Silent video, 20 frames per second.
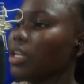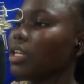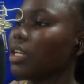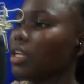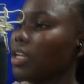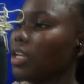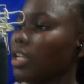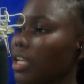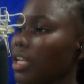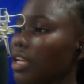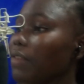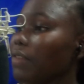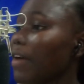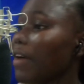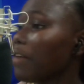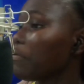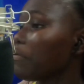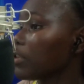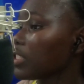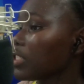if I
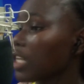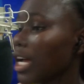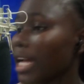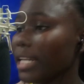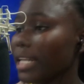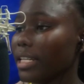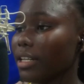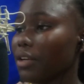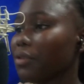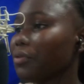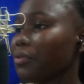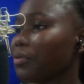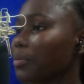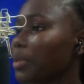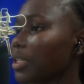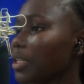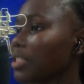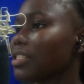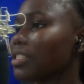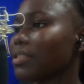fought hard enough. But
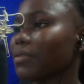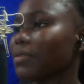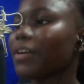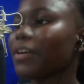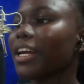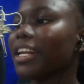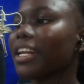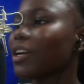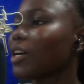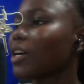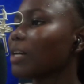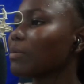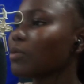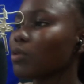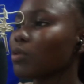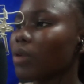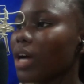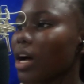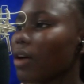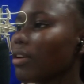right now I'm too
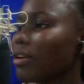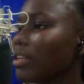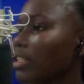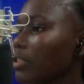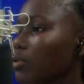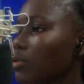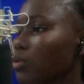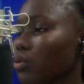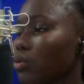cowardly to do so.